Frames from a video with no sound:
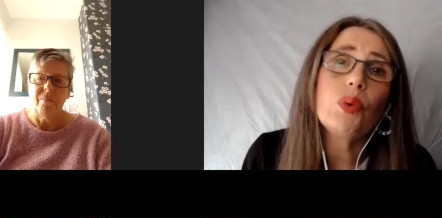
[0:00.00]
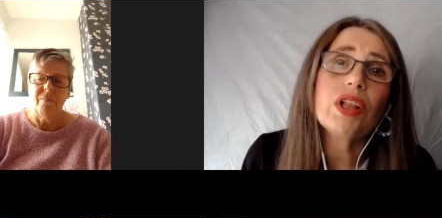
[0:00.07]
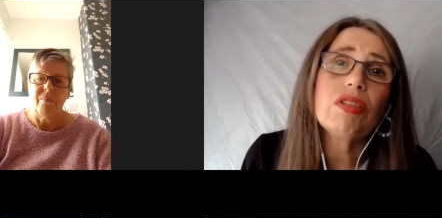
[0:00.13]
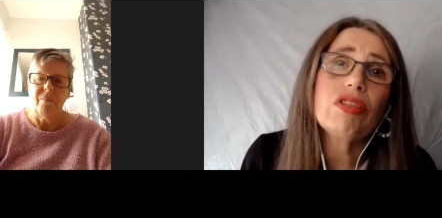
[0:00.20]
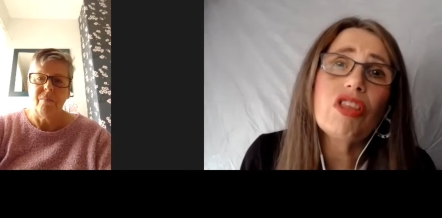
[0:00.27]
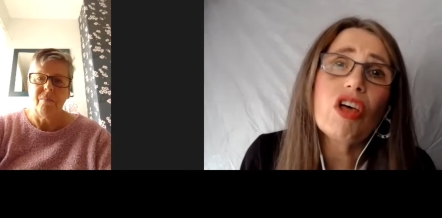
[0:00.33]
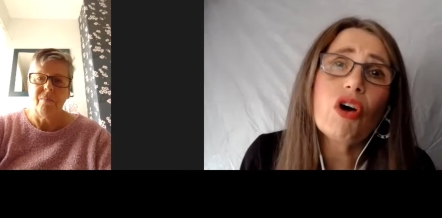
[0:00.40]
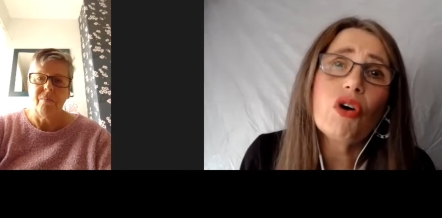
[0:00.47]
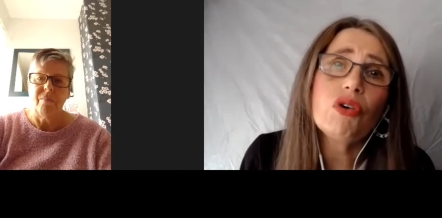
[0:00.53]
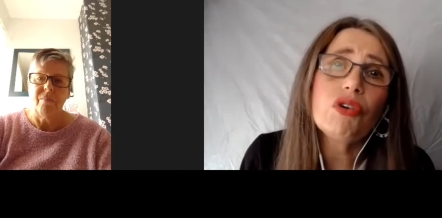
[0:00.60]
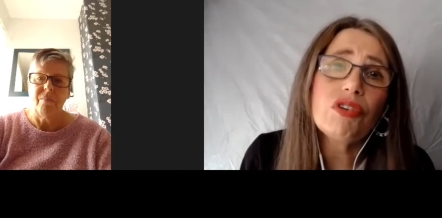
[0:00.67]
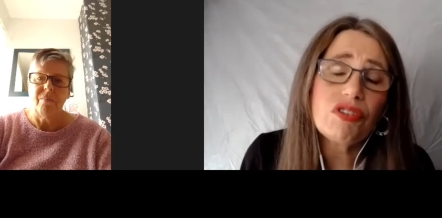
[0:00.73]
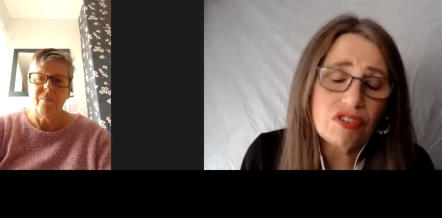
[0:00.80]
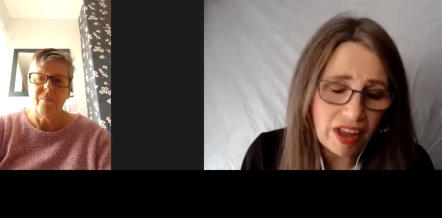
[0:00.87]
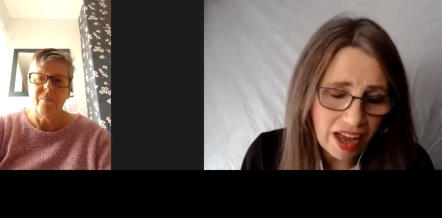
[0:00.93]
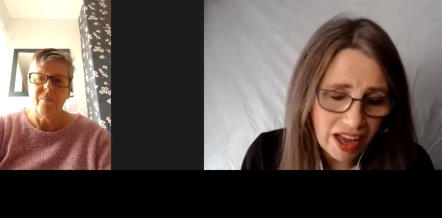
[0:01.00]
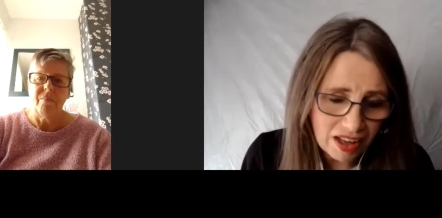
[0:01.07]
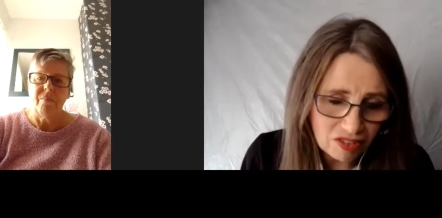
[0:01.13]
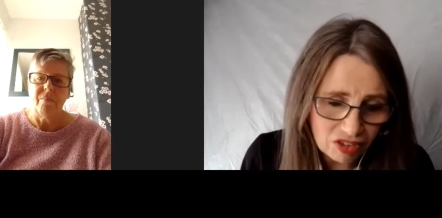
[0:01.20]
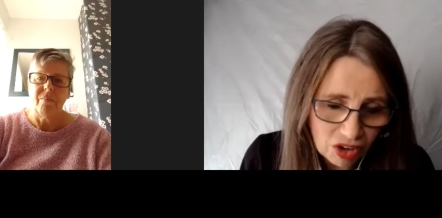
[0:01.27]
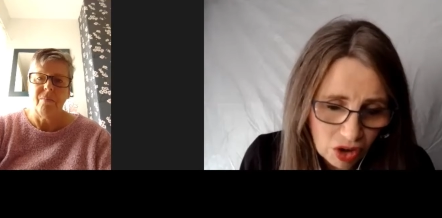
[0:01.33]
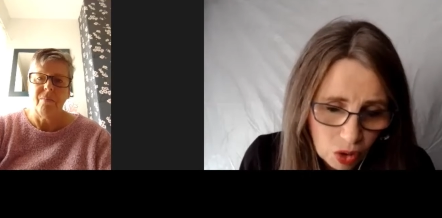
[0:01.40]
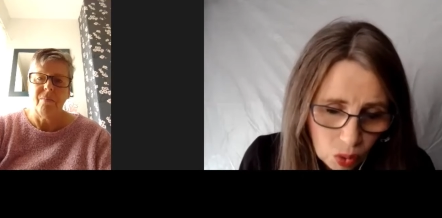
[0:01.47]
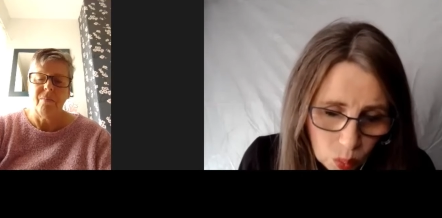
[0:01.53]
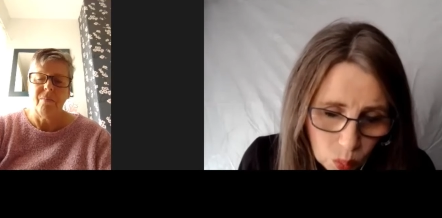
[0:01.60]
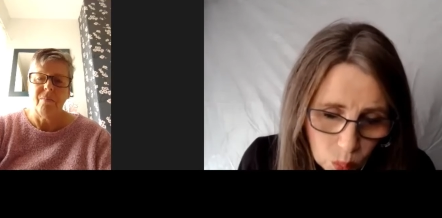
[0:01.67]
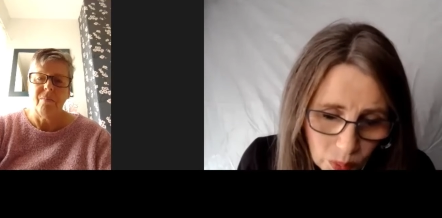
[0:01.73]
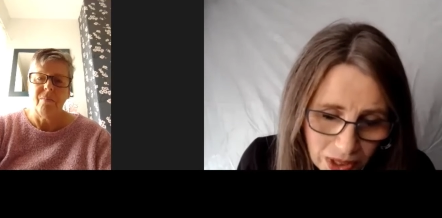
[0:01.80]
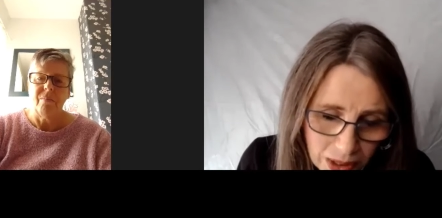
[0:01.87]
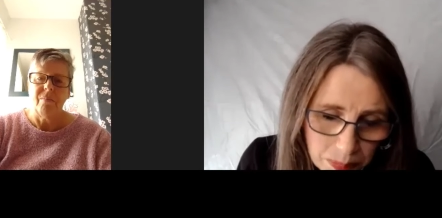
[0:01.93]
Speaker 1: with those that
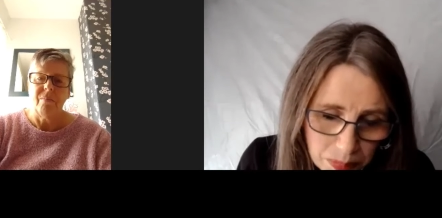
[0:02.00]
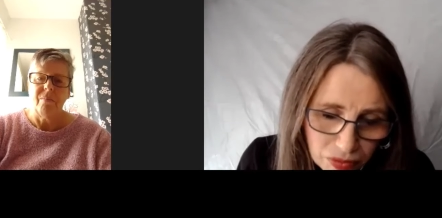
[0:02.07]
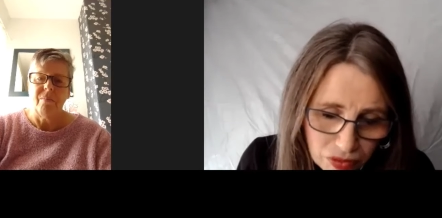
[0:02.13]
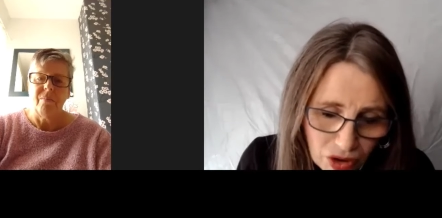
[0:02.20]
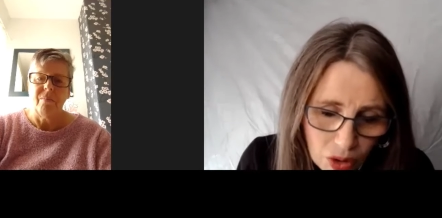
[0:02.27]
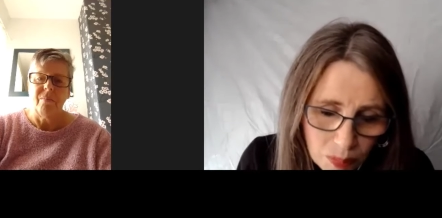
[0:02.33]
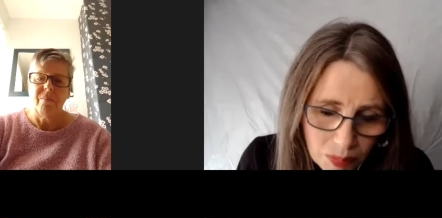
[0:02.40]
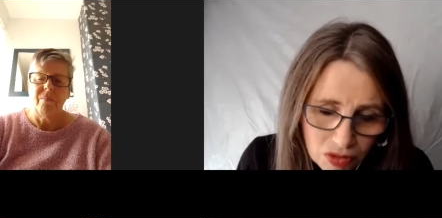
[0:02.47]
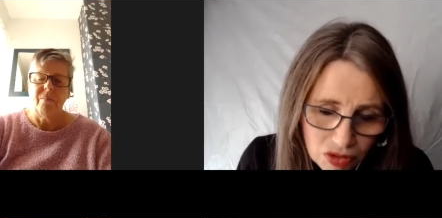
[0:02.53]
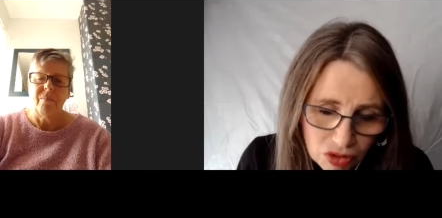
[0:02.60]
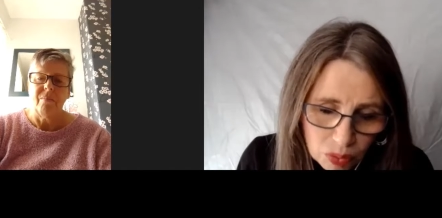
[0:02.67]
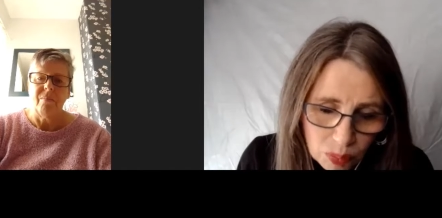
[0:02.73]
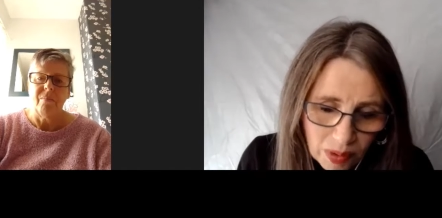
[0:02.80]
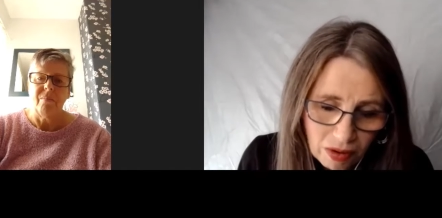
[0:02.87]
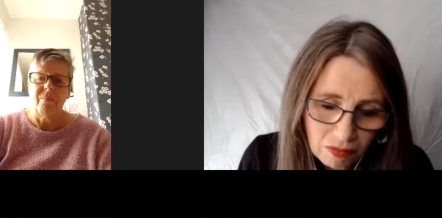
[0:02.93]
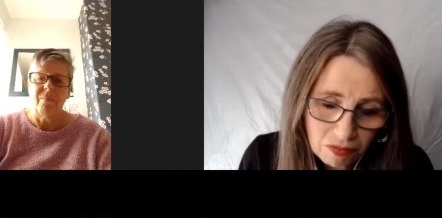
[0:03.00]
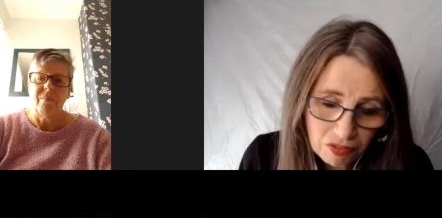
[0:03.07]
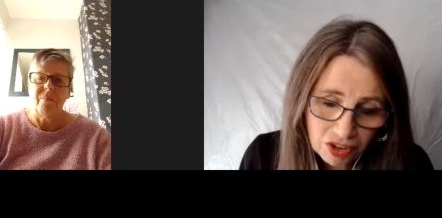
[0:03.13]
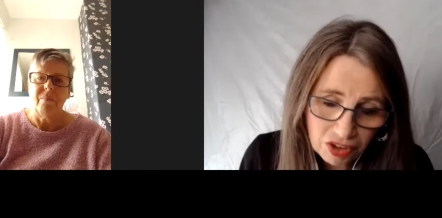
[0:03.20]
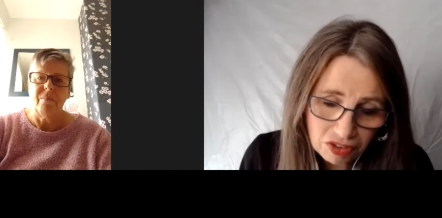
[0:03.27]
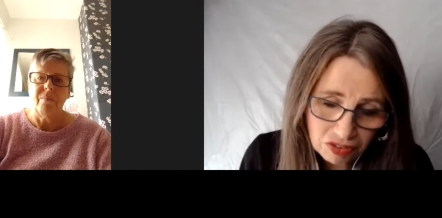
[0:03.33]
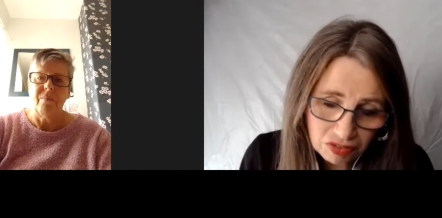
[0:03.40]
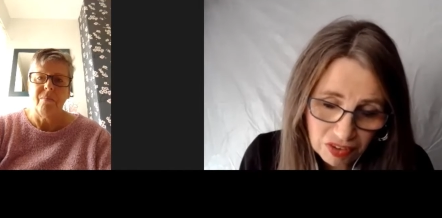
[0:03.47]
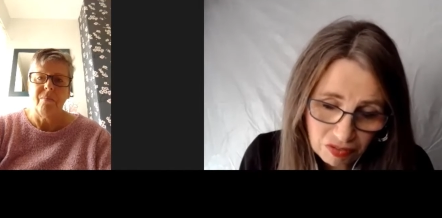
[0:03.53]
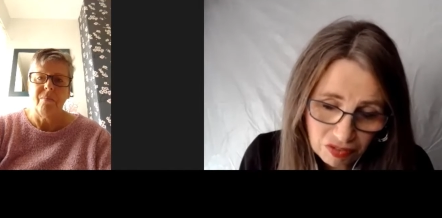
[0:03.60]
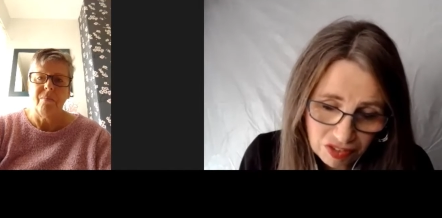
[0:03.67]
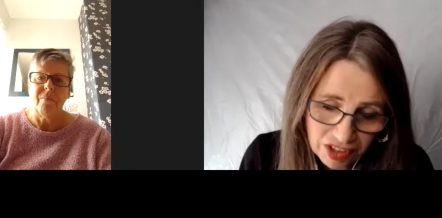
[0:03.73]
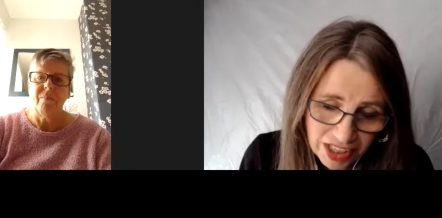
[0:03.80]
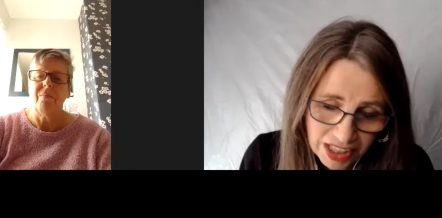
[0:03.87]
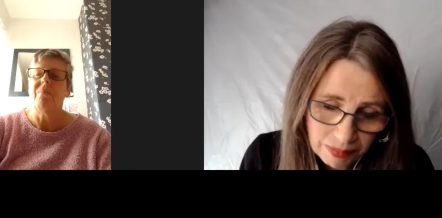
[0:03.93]
weep, Romans 12, verse
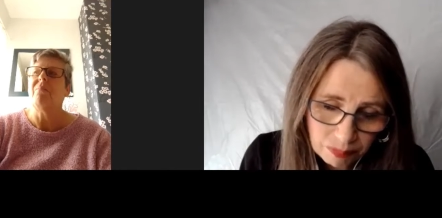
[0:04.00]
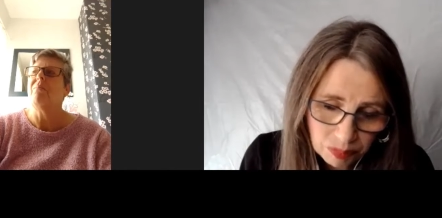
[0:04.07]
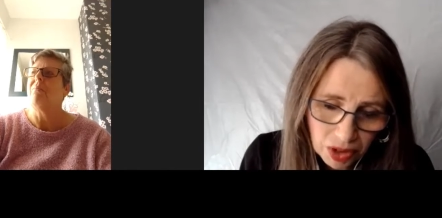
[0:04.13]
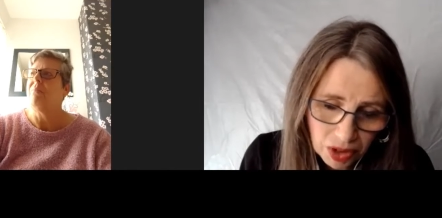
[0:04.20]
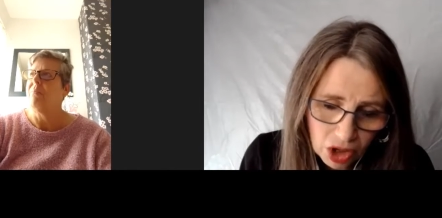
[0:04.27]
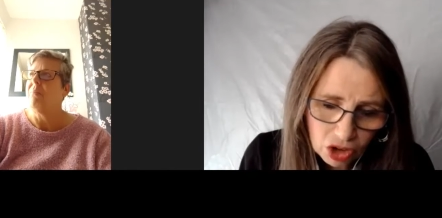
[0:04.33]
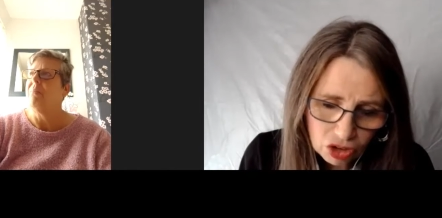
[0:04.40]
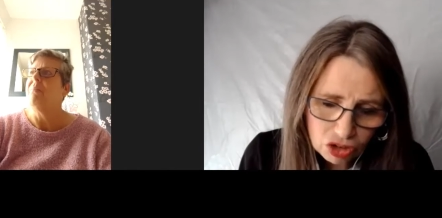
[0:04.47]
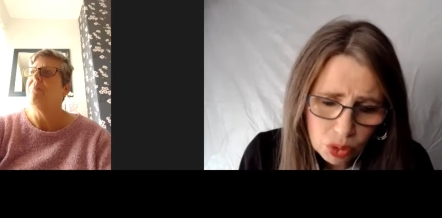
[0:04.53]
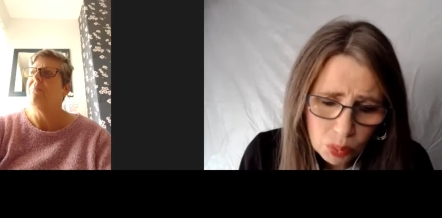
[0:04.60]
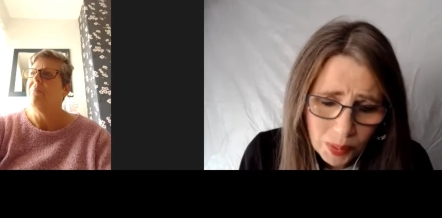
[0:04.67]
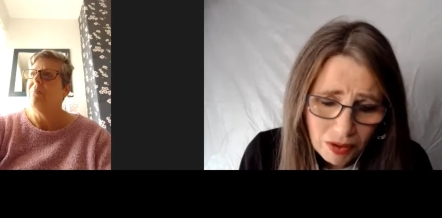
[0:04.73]
15. Do